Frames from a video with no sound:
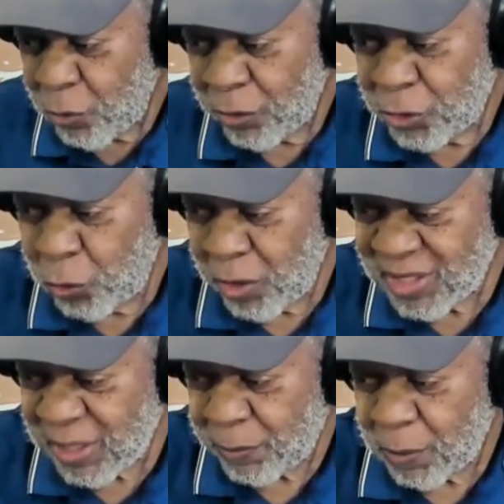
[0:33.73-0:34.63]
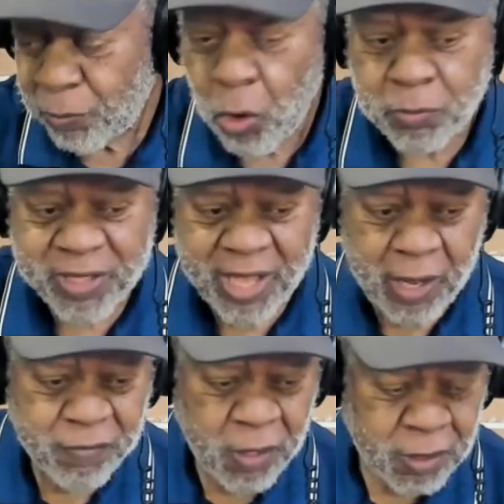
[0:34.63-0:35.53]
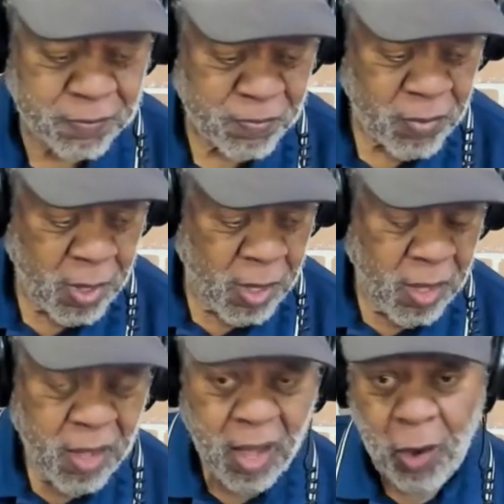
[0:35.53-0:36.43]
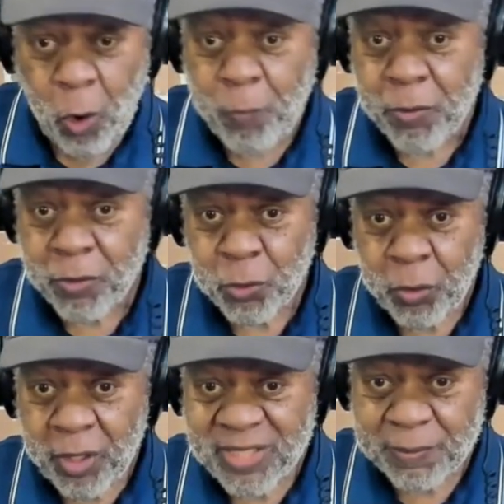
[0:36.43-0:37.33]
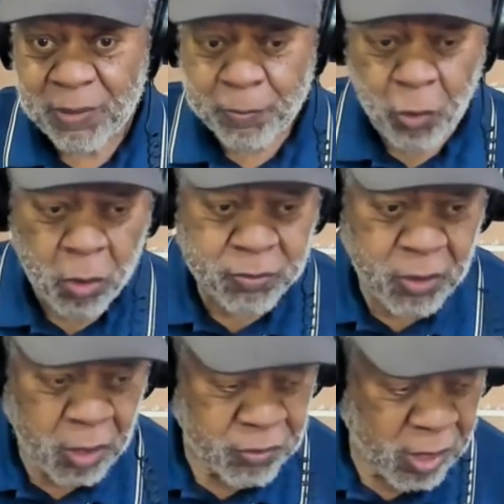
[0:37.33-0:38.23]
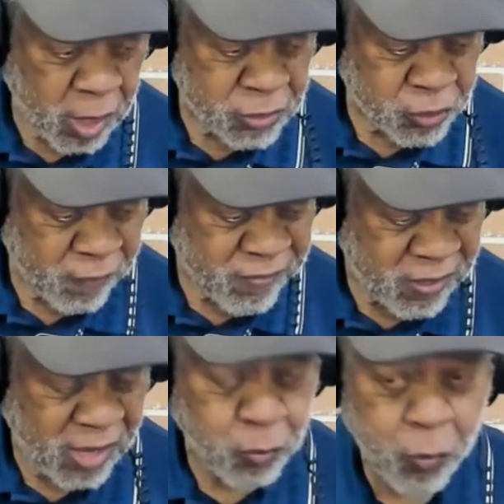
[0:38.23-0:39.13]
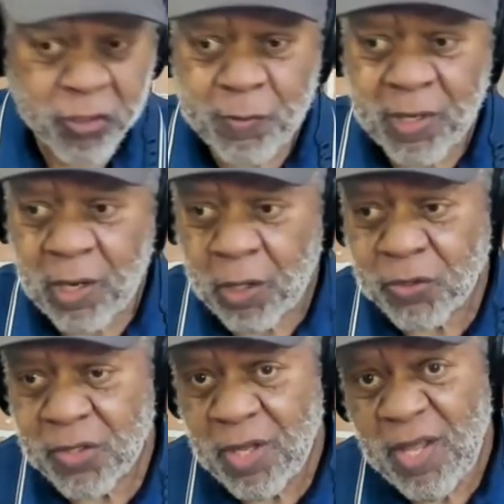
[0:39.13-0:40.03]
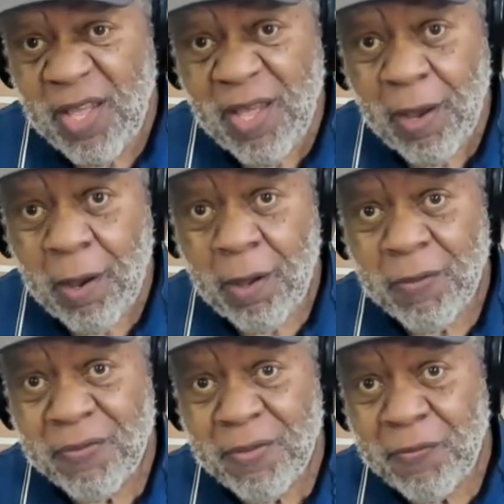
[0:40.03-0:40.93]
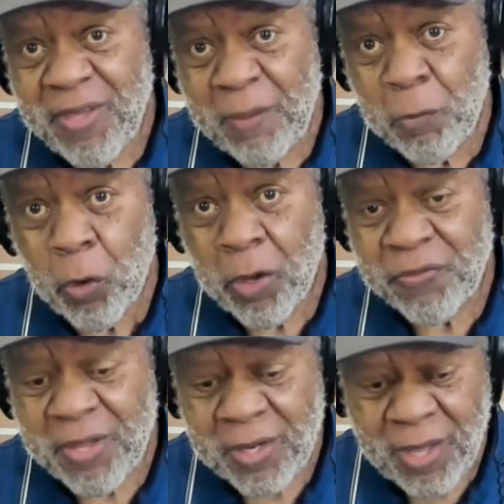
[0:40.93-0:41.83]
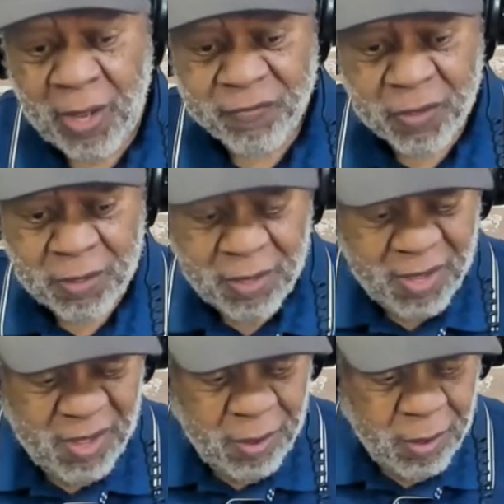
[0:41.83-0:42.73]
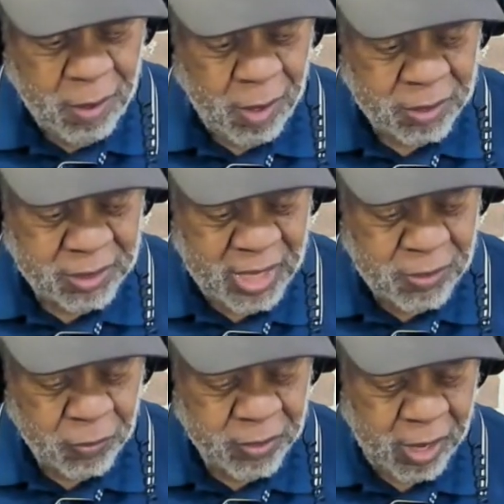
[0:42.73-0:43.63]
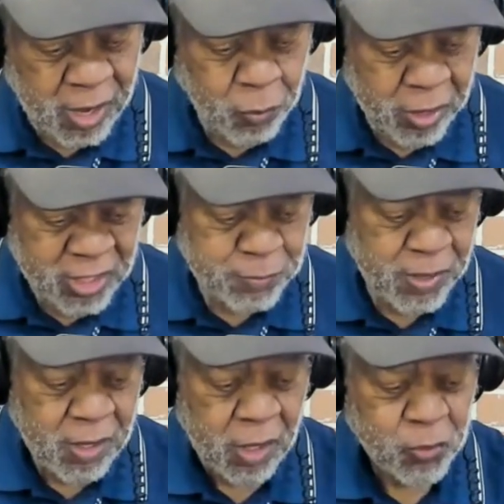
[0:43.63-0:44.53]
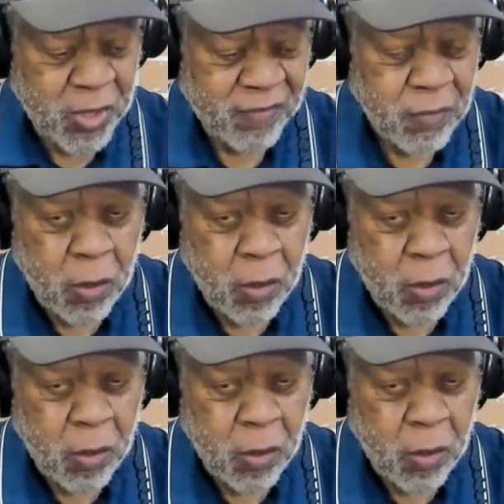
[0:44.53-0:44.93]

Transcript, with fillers: you can tune in some of the programs they have on. I hope you're tuning in some of the programs on the uh, conservative networks because uh, they more than ever are needed on the airways because we have